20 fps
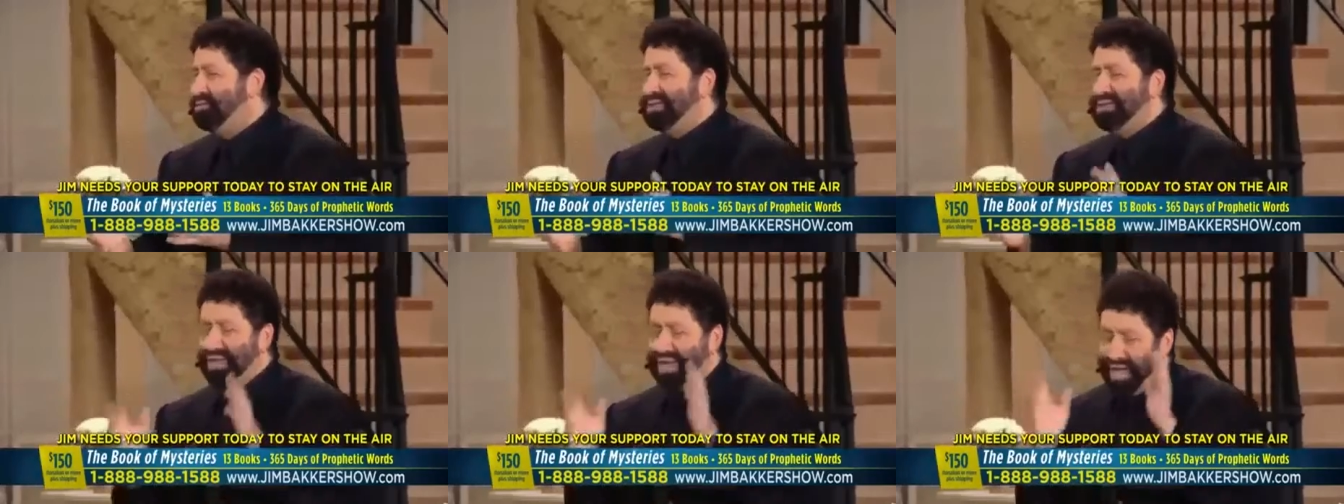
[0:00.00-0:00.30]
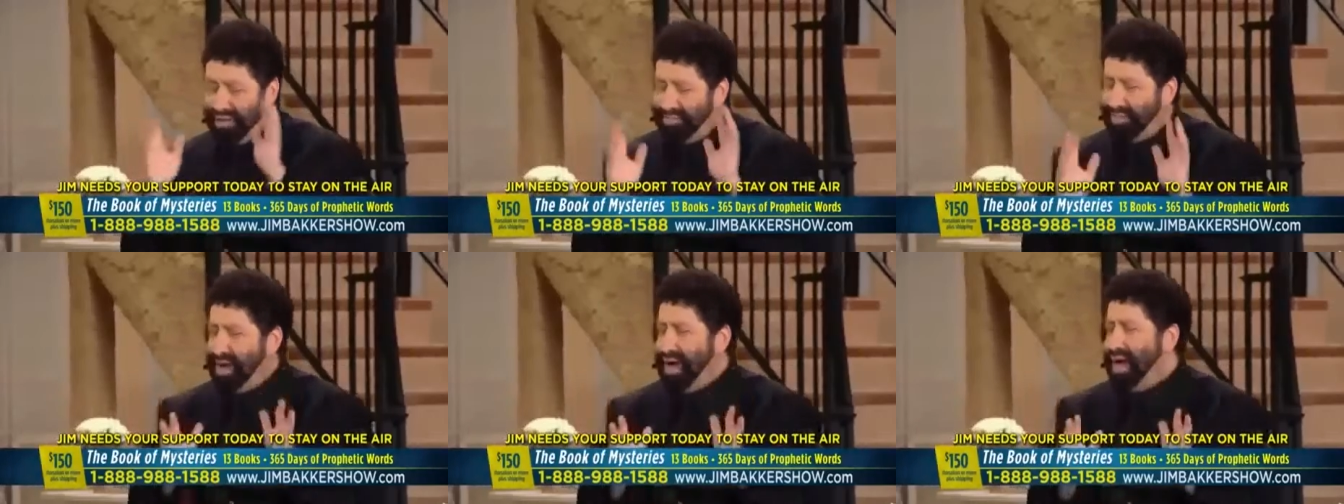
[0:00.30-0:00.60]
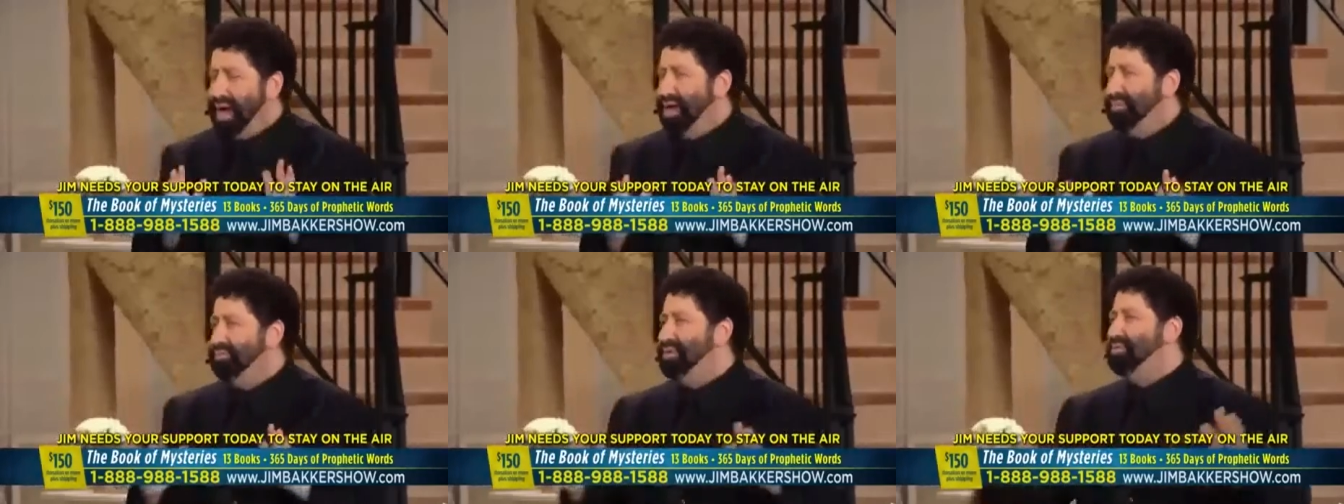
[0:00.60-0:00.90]
We'll keep
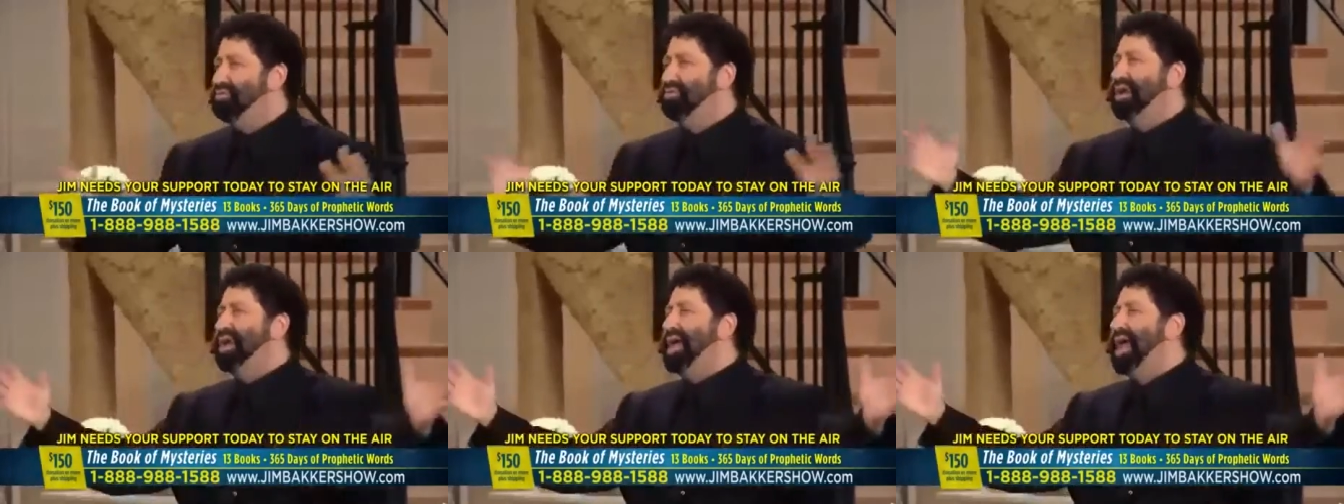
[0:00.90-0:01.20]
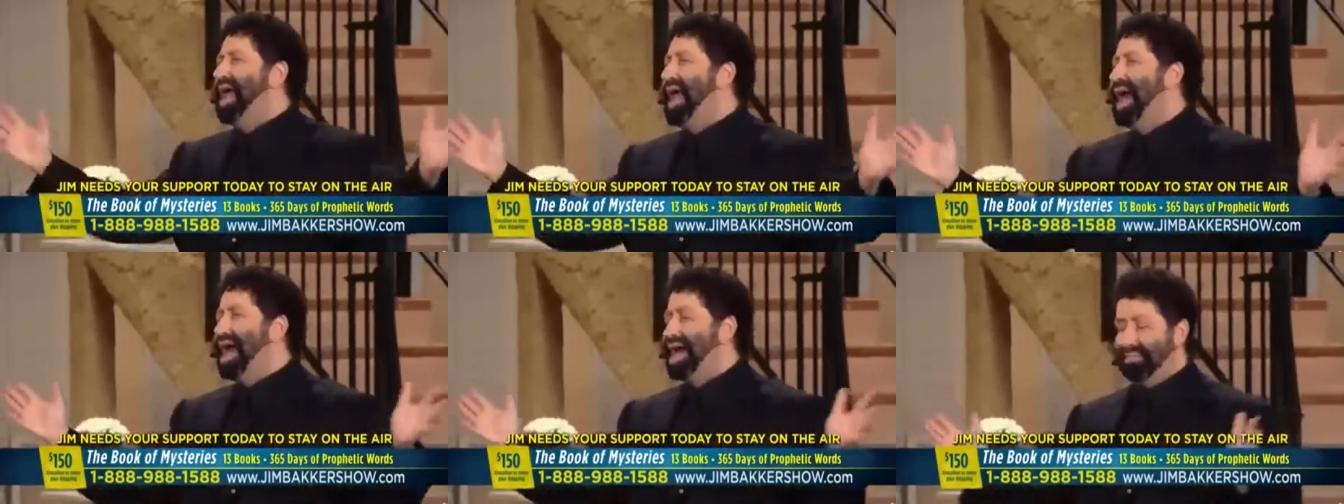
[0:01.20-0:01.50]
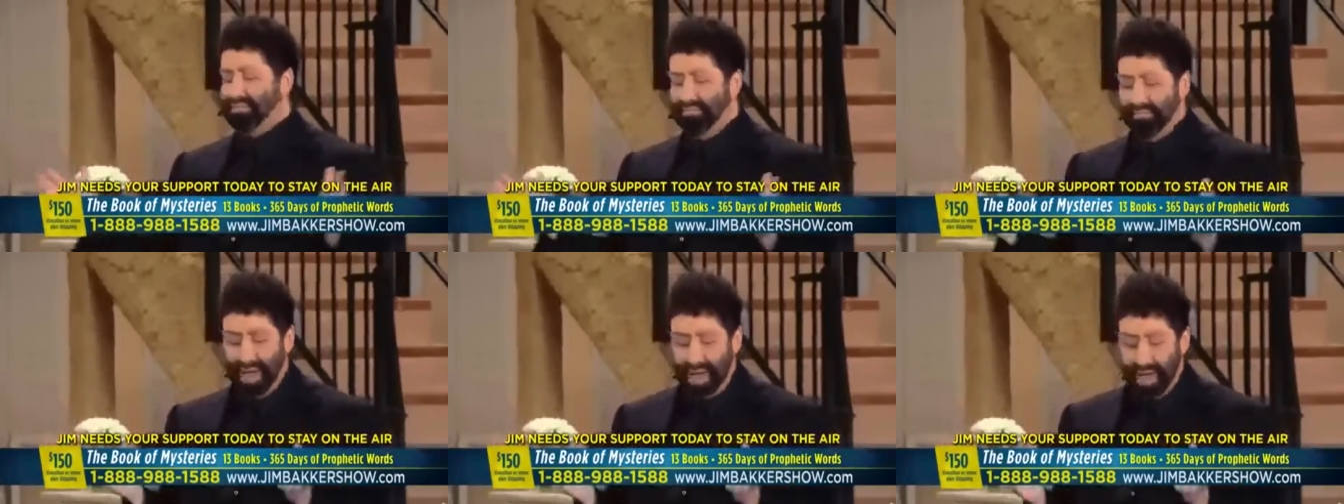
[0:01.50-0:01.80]
God, but we're going to
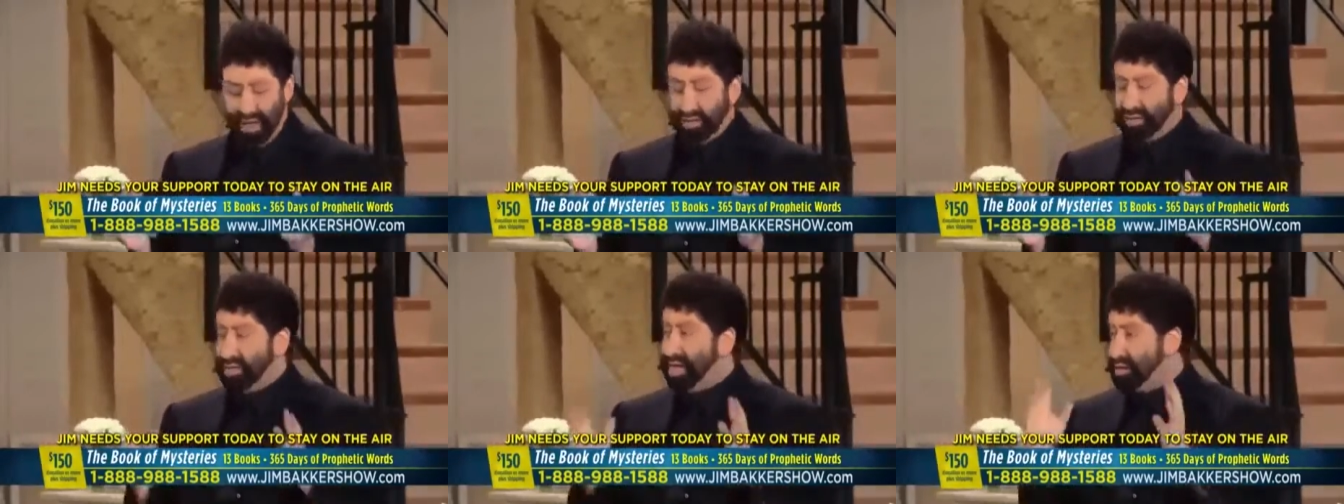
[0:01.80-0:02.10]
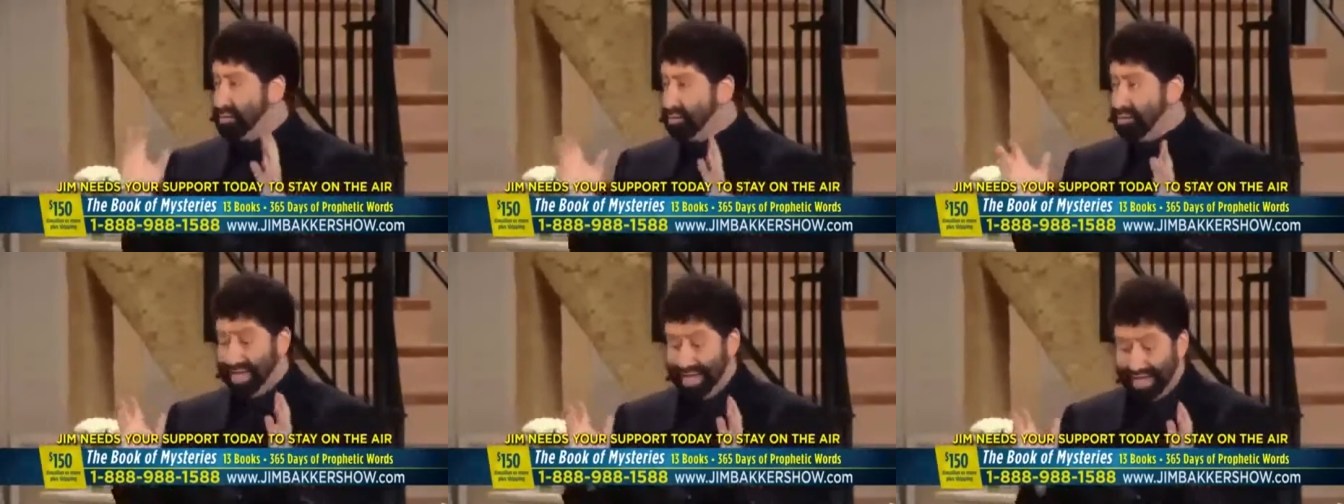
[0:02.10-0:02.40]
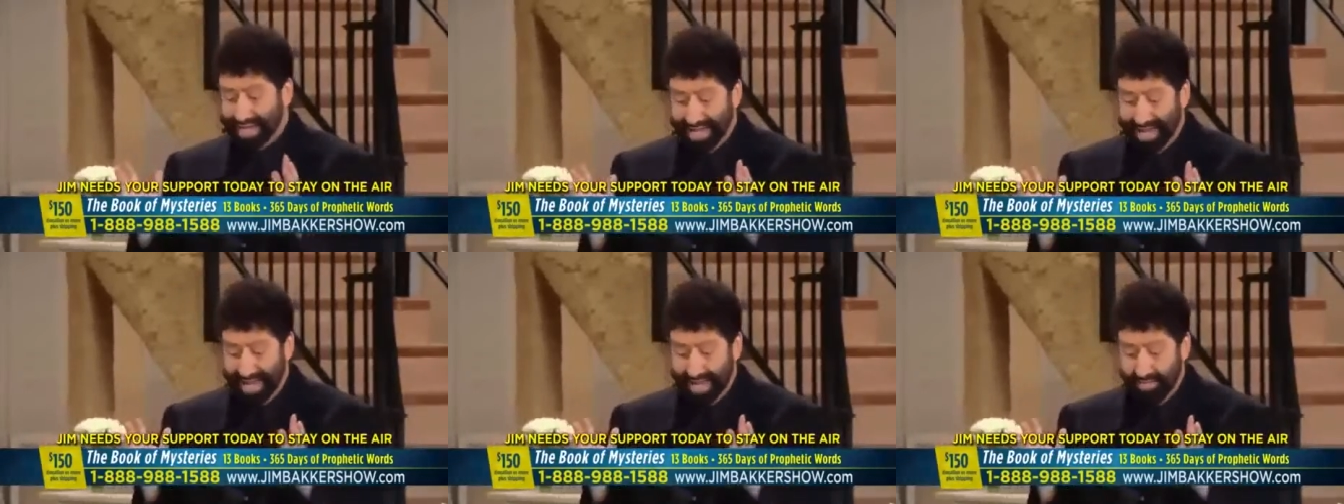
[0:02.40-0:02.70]
add Baal. So that's what
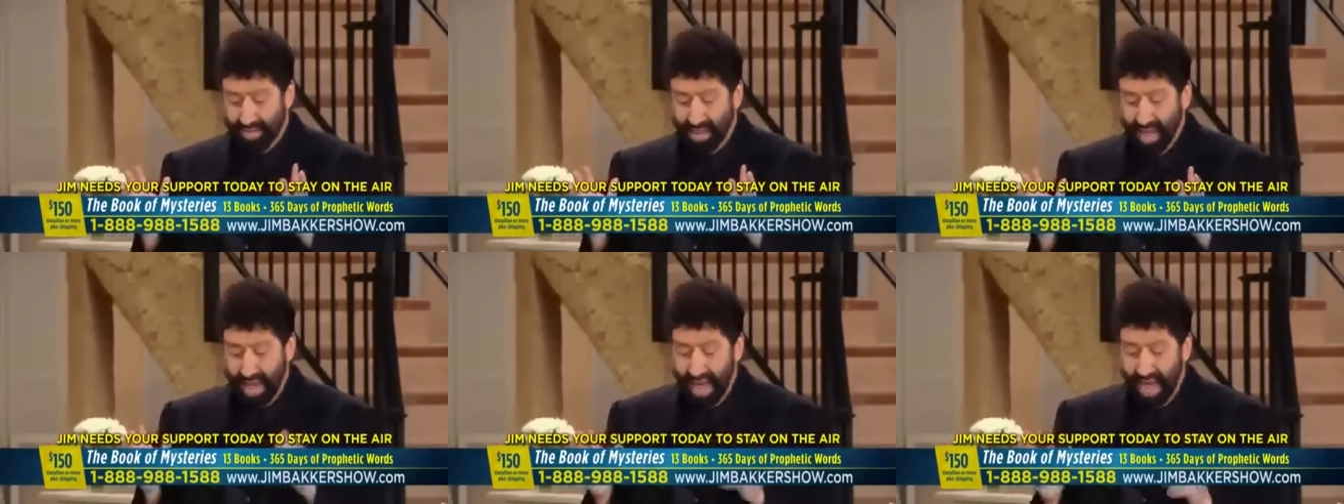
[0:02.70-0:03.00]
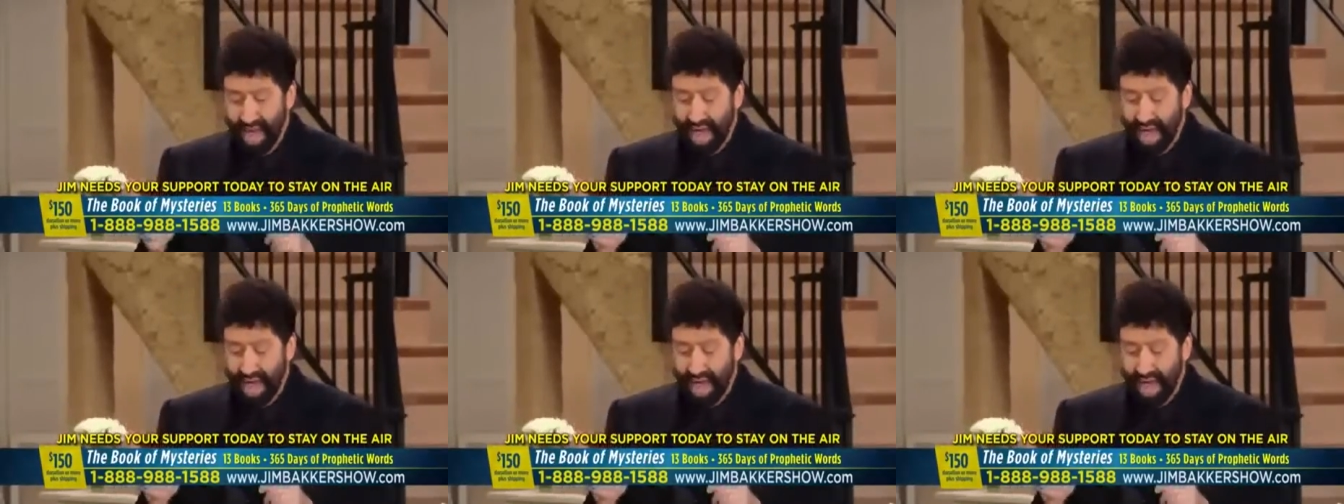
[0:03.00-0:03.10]
they did.